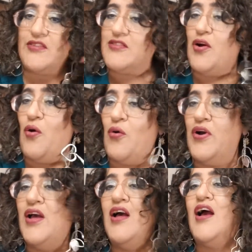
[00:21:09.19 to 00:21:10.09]
So
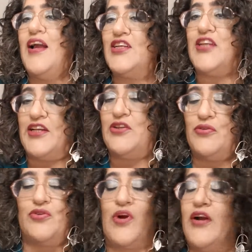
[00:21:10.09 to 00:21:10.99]
I actually had to
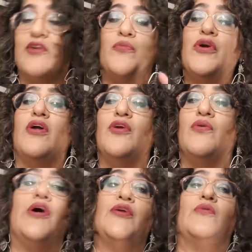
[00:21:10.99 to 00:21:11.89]
use a dryer, and we all
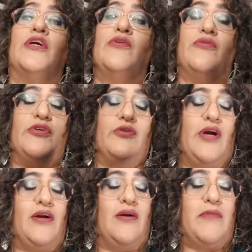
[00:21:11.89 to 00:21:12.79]
know I don't like using a
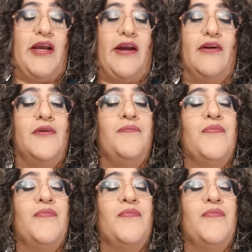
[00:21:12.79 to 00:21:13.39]
dryer on my hair.